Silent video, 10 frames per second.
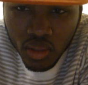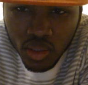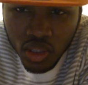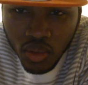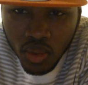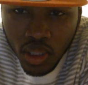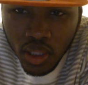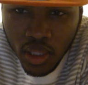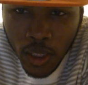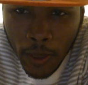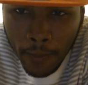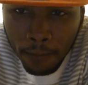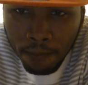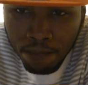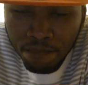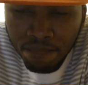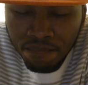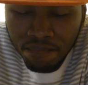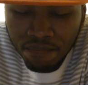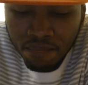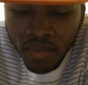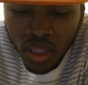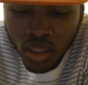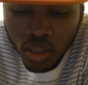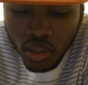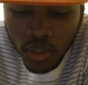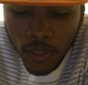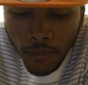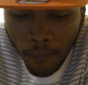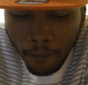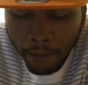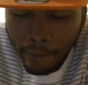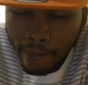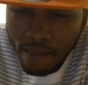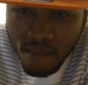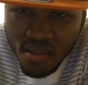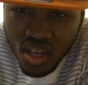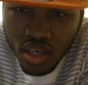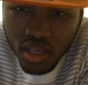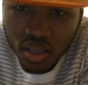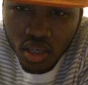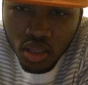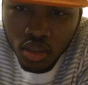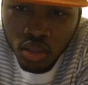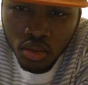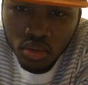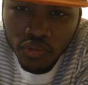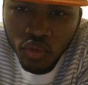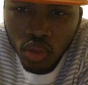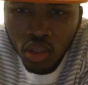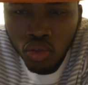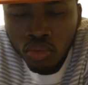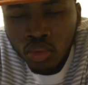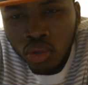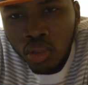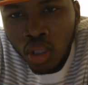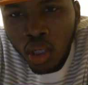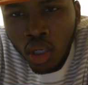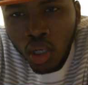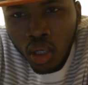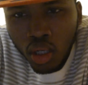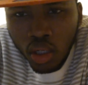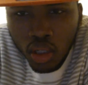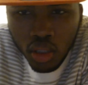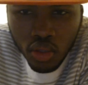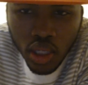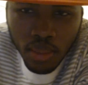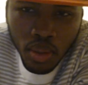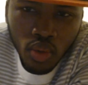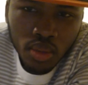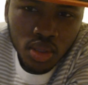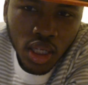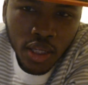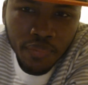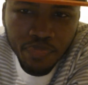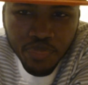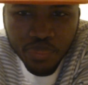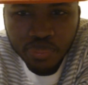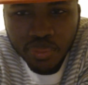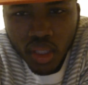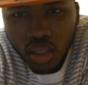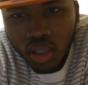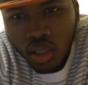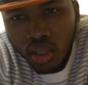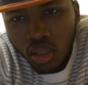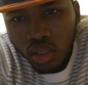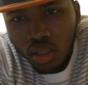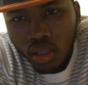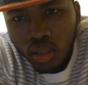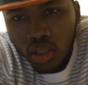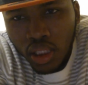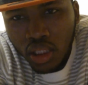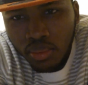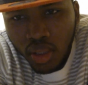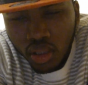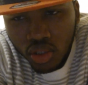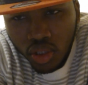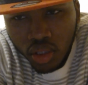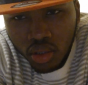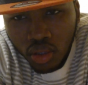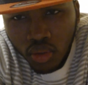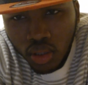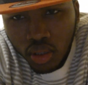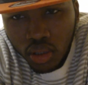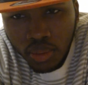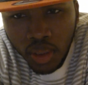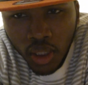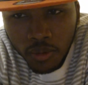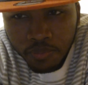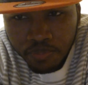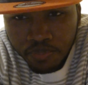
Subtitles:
So yeah. And if you want to know more, you got my website and you got the email address. So hit me up.